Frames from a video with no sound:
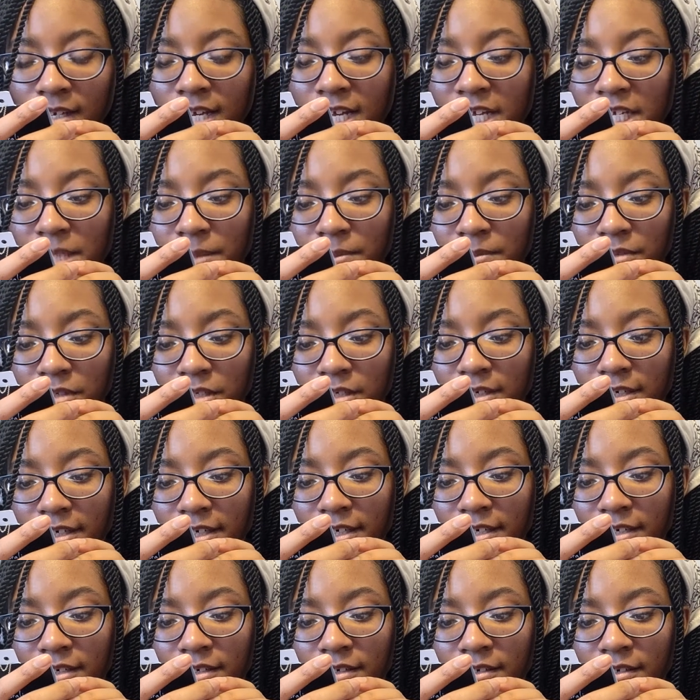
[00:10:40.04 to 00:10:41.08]

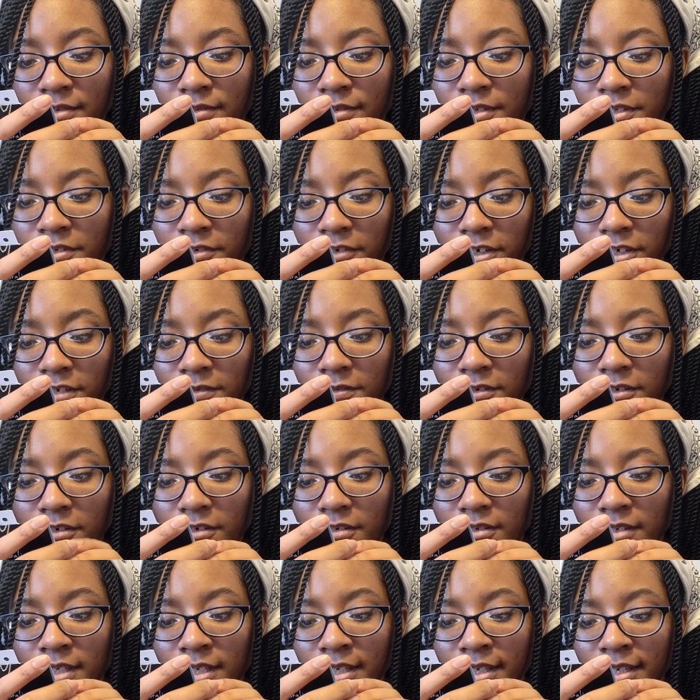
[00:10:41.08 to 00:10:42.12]
explorer,
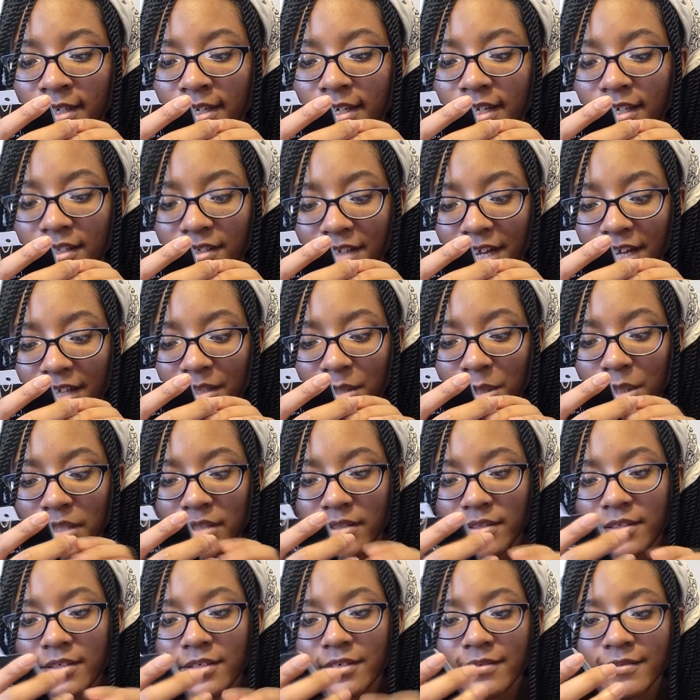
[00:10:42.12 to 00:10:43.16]
resourceful,
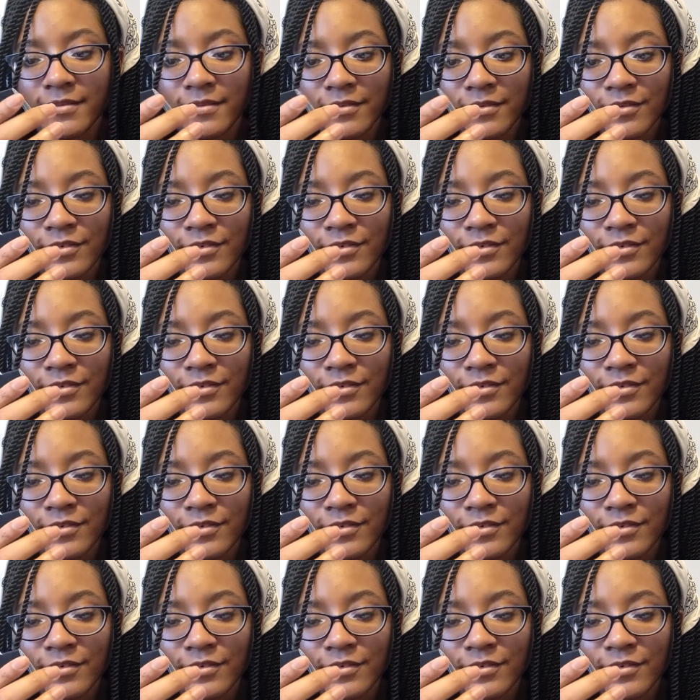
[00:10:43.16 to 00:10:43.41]
intelligent.